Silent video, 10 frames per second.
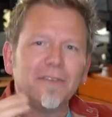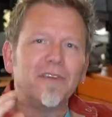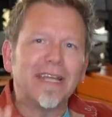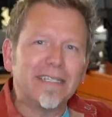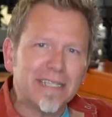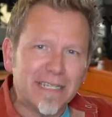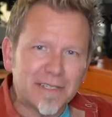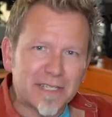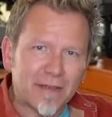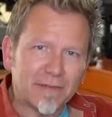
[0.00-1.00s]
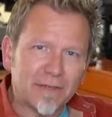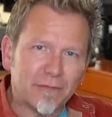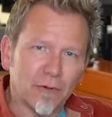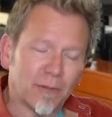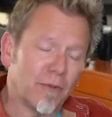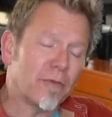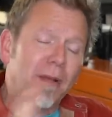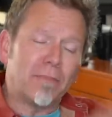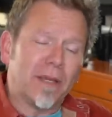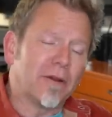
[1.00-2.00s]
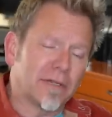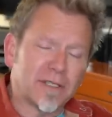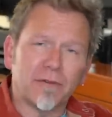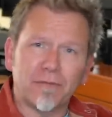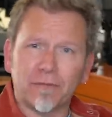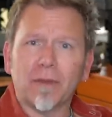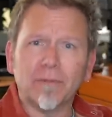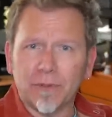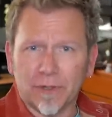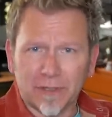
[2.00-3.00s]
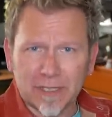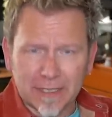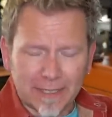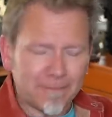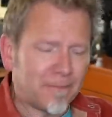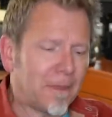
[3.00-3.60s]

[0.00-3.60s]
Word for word: nineteen seventy-four, both my parents are from New York City.